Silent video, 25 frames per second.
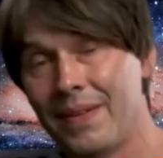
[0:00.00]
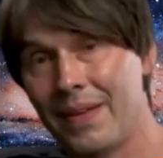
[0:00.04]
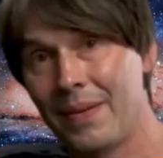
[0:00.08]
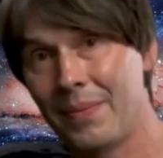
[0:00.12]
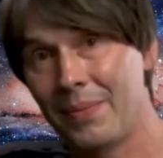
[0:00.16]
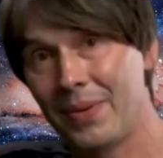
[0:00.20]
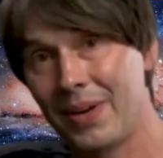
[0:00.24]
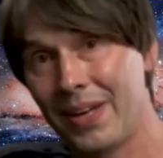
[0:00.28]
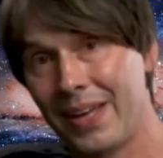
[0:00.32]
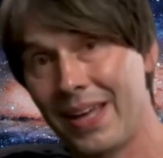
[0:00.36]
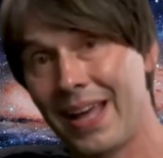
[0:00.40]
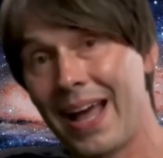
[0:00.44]

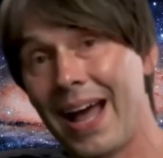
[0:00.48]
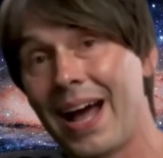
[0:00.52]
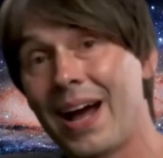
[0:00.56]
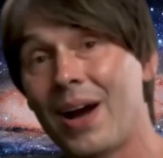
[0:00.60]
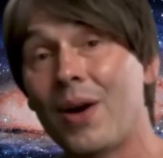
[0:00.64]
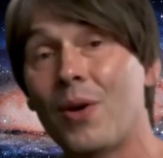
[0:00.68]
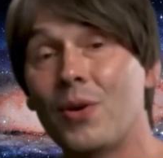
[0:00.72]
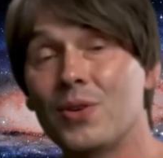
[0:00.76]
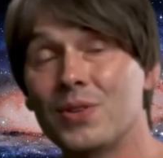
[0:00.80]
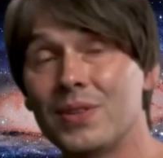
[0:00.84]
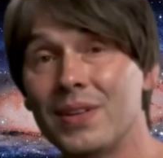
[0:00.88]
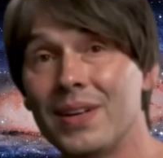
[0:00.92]
But
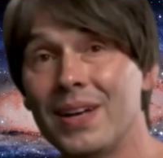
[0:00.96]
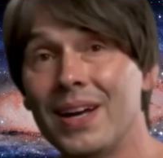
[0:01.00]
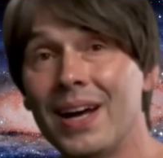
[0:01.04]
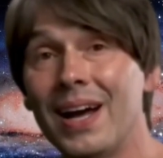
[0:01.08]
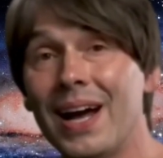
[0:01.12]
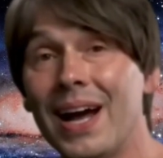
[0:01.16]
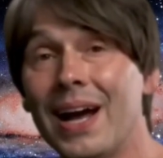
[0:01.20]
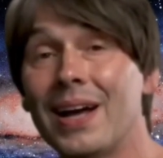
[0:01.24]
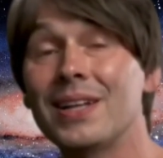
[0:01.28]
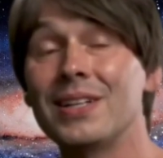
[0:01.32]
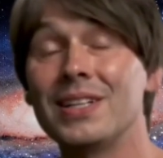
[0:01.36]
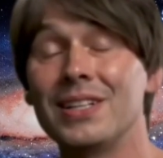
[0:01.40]
now
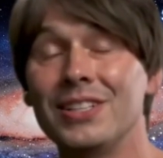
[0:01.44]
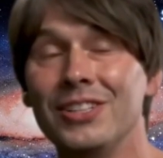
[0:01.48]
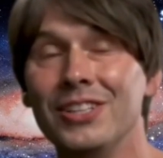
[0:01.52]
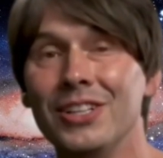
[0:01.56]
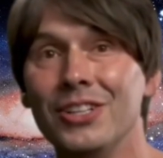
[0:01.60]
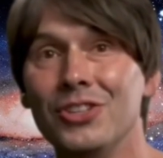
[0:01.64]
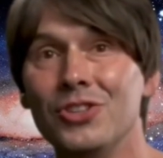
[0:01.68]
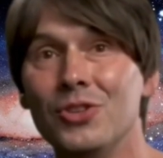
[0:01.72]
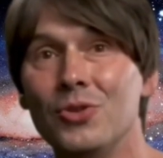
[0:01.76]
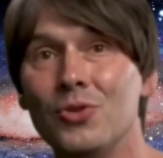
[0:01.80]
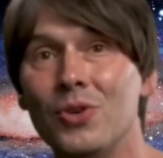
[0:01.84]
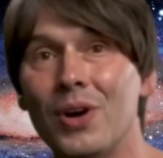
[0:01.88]
Atlas
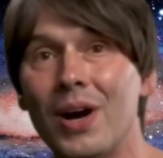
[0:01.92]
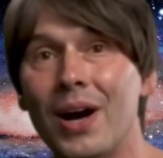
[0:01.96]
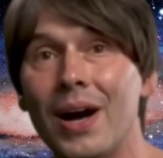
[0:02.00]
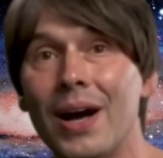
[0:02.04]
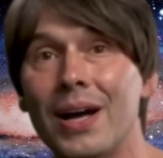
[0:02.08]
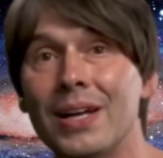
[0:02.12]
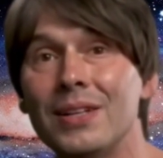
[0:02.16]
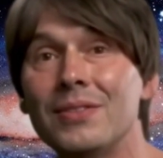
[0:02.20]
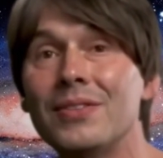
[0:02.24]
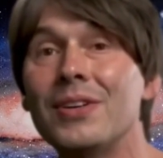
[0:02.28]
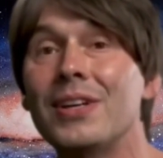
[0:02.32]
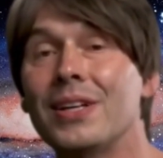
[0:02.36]
has
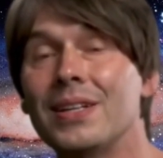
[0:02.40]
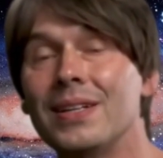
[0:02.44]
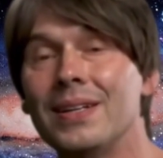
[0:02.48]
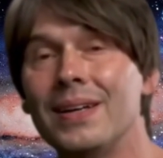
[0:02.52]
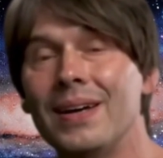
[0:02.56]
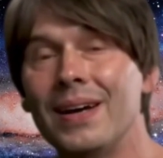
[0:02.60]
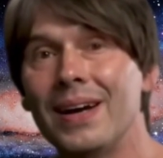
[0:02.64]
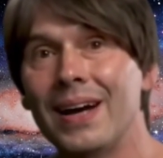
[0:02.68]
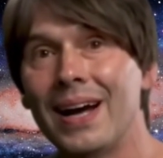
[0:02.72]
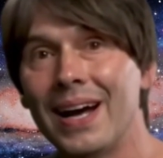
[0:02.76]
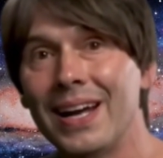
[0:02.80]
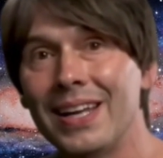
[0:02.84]
arrived
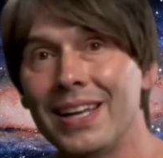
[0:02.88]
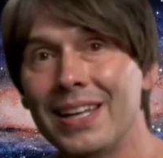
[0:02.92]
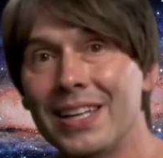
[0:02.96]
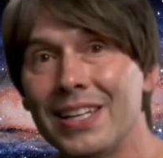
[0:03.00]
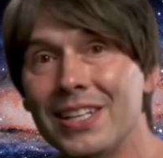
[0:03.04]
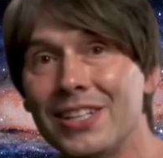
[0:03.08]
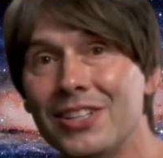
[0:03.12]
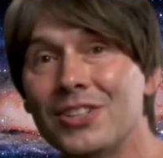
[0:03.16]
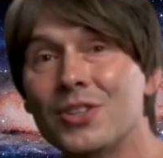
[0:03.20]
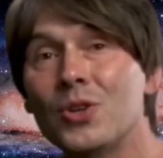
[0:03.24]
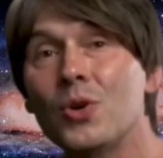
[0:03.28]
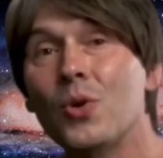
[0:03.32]
and it
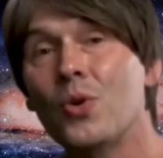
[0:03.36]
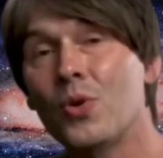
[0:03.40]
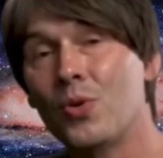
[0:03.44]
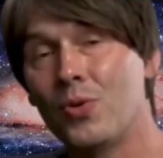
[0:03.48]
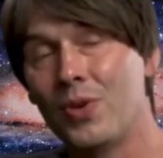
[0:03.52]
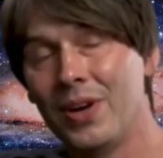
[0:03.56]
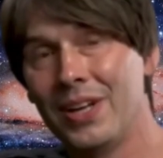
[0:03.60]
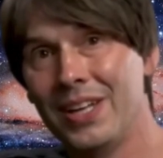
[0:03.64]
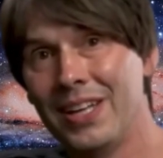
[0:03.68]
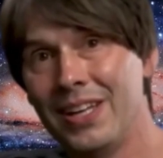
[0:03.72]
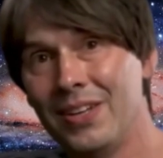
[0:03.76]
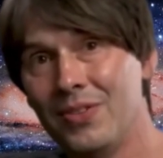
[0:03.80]
is
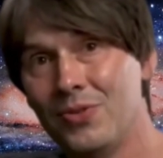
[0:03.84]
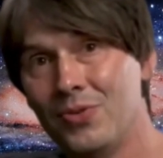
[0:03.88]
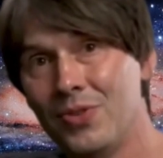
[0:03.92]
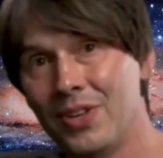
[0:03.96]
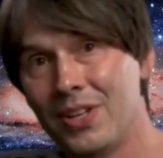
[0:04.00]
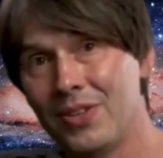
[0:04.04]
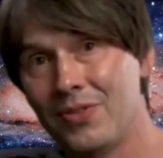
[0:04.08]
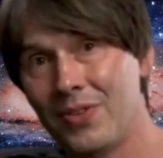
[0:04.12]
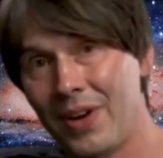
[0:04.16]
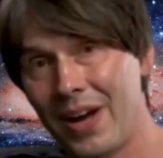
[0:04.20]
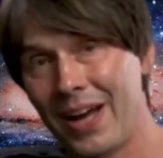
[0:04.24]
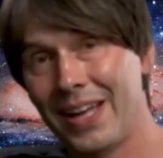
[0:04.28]
already
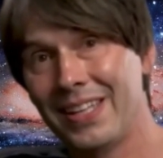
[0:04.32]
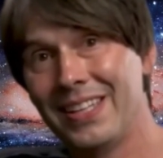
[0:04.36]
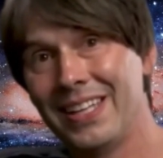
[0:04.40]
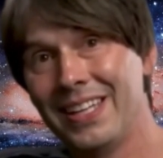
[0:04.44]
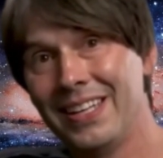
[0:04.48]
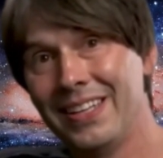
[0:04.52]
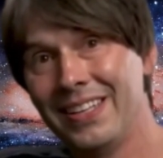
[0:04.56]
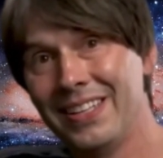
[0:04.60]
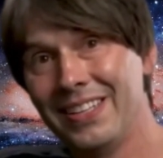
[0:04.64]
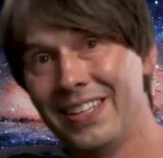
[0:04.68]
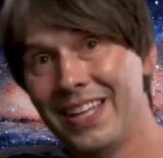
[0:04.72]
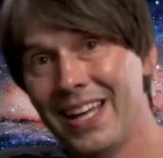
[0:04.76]

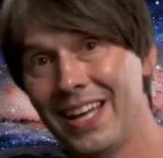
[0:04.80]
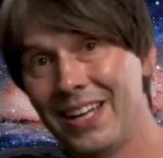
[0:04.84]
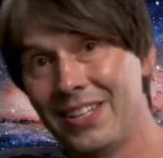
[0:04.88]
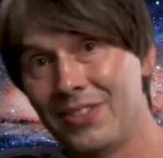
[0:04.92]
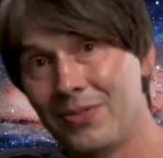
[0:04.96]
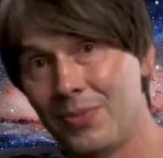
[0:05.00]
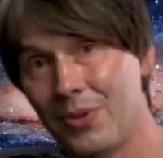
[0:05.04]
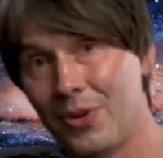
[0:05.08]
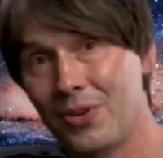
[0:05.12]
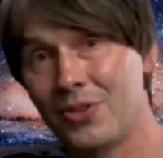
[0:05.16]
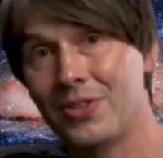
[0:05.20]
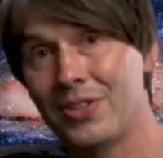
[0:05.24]
rewriting the
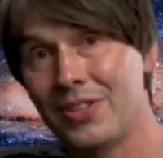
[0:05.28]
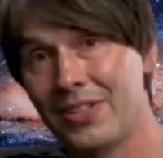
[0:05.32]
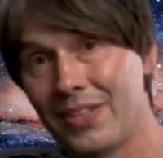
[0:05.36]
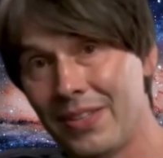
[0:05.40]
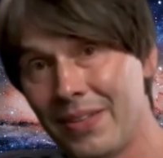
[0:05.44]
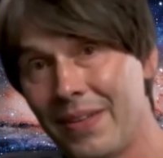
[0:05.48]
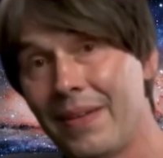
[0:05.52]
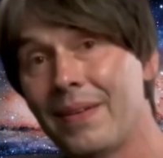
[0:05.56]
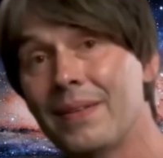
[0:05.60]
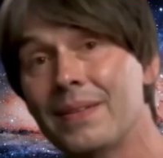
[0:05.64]
textbooks.